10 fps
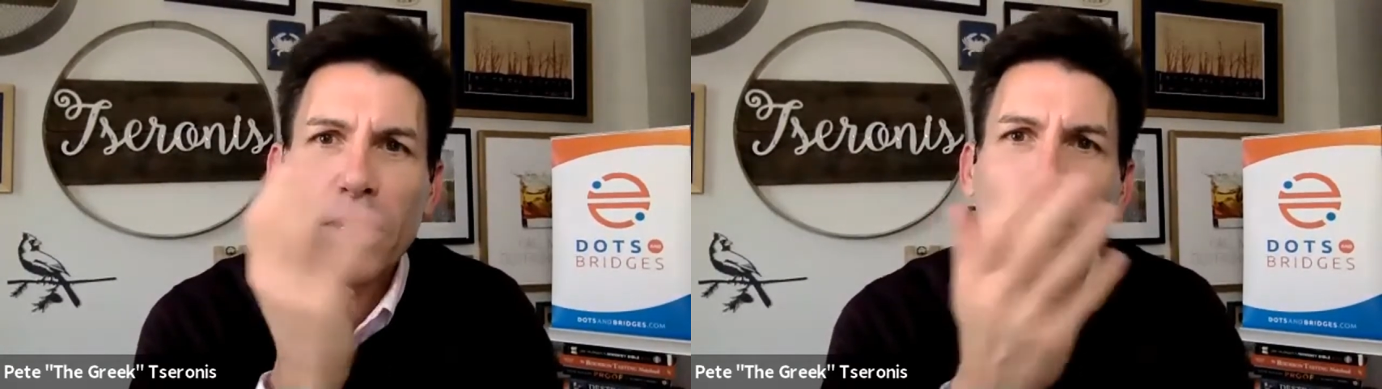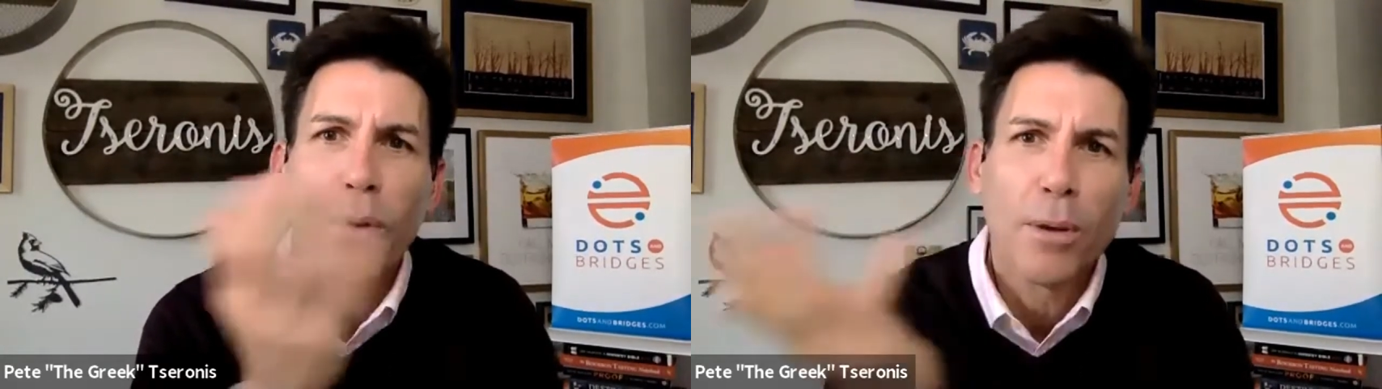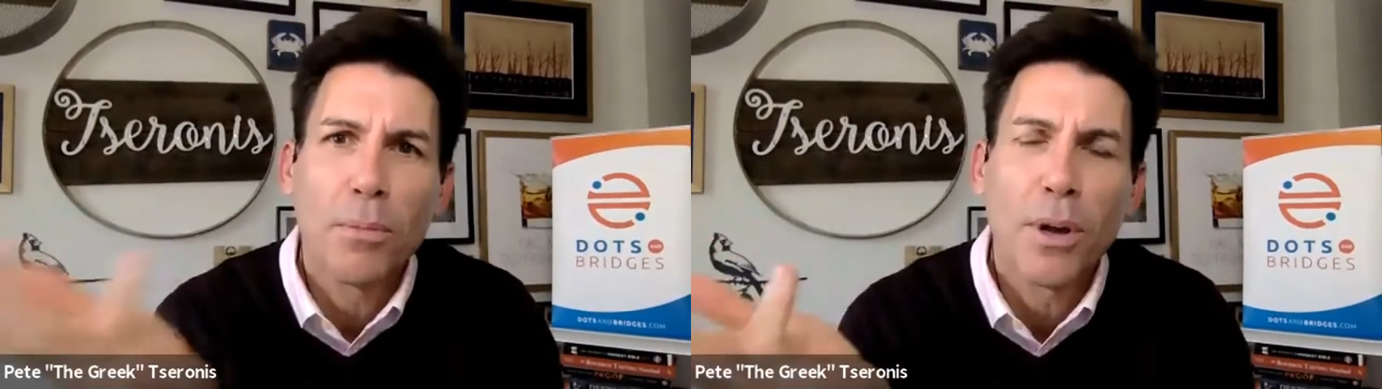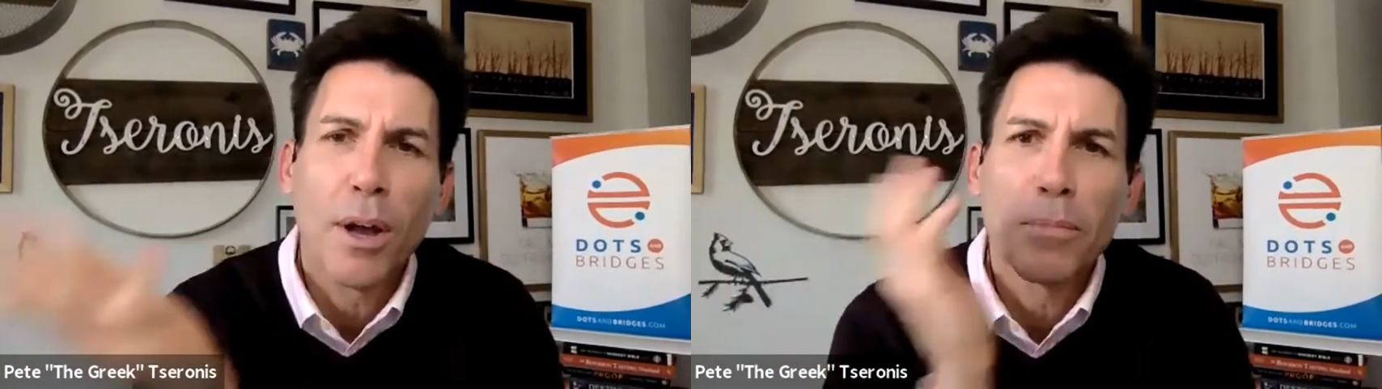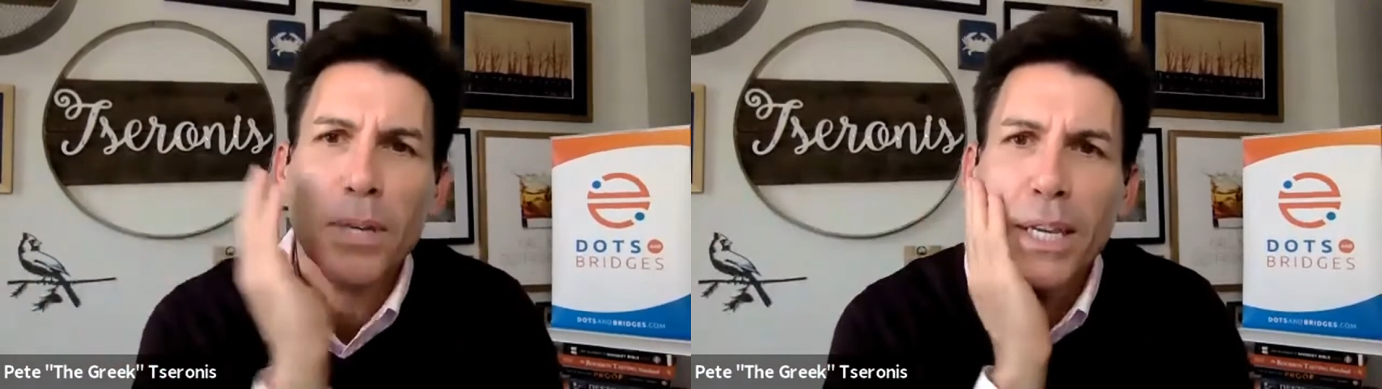incredible
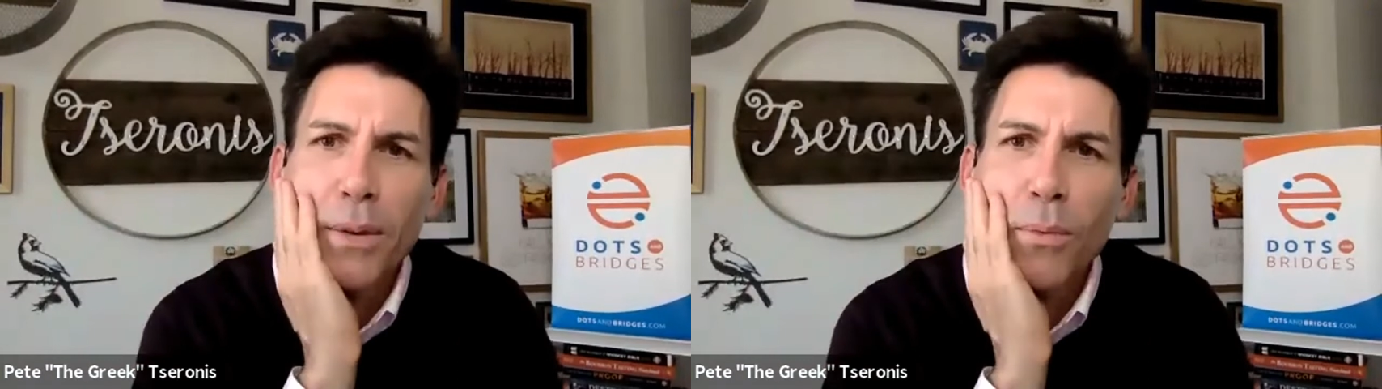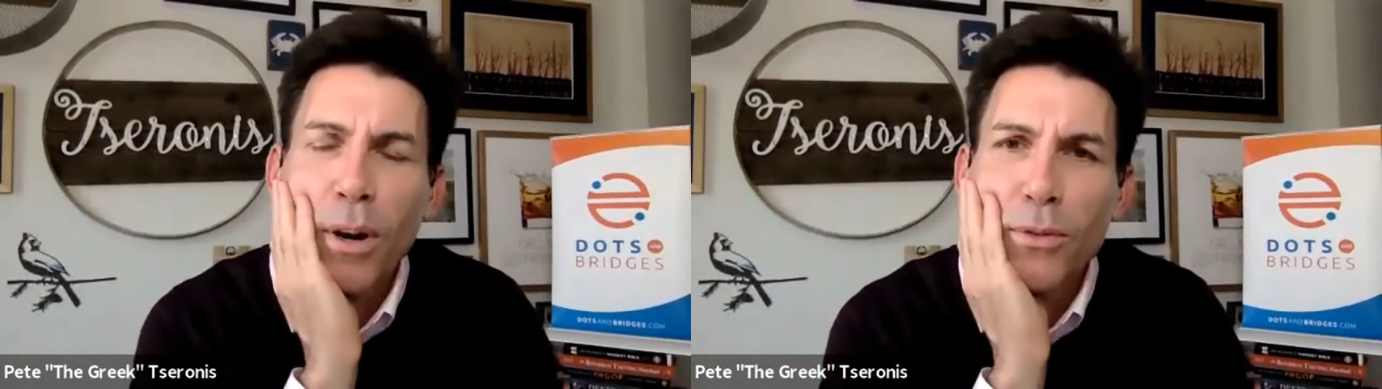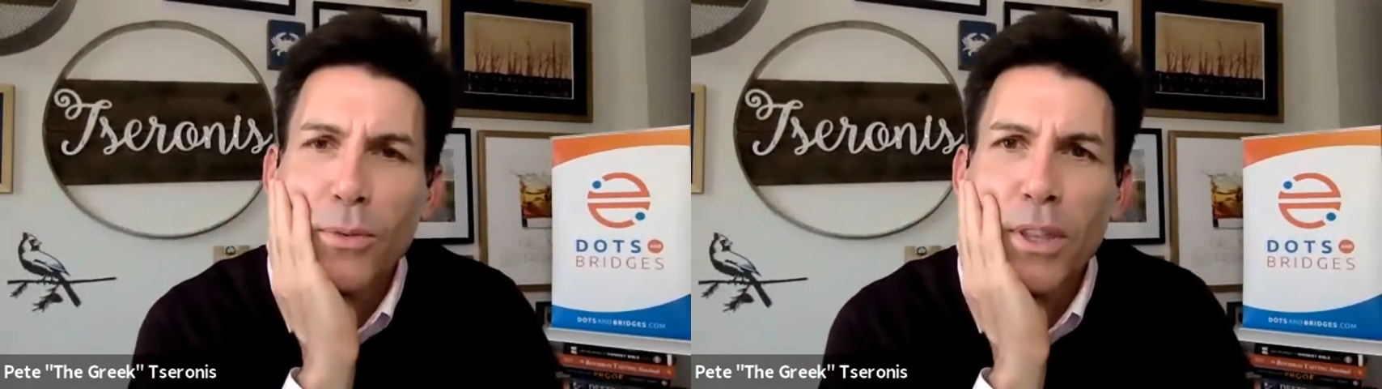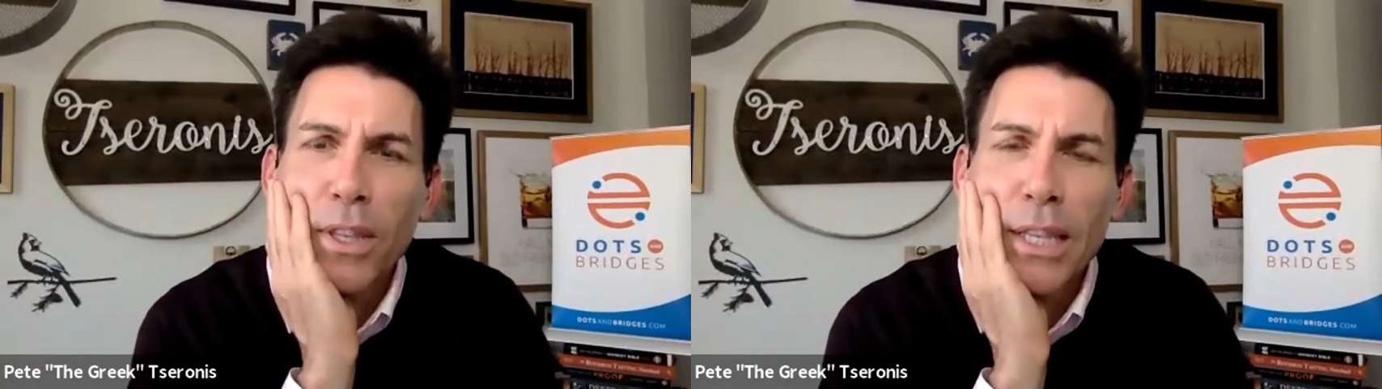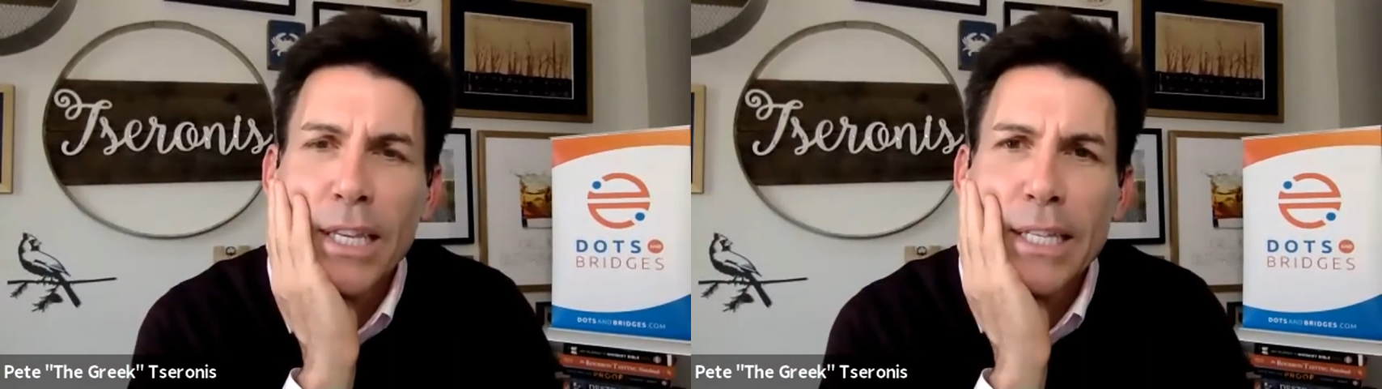company he works with
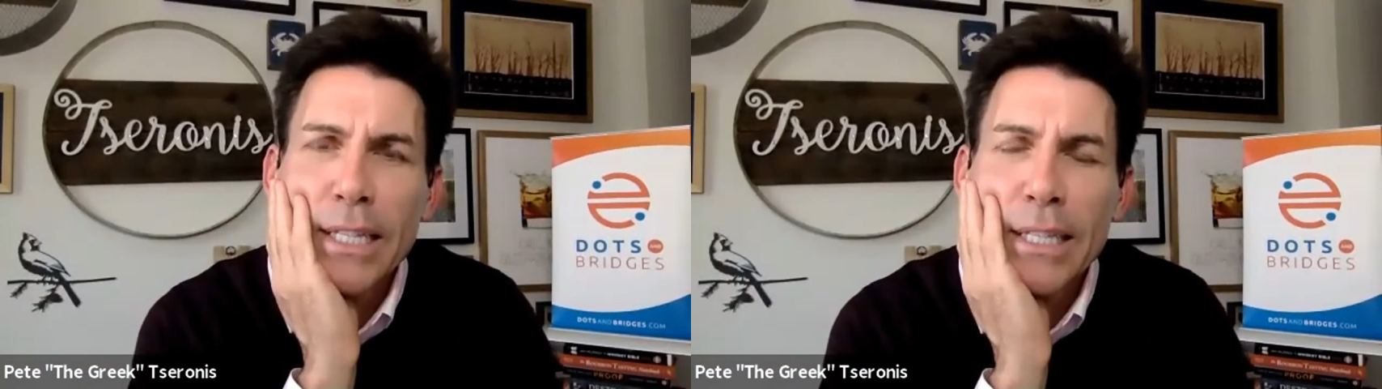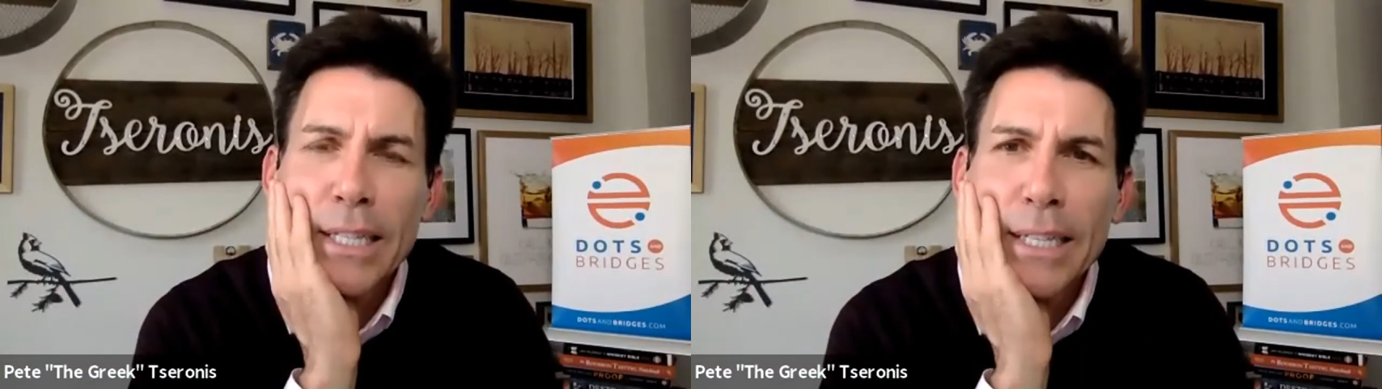and leads?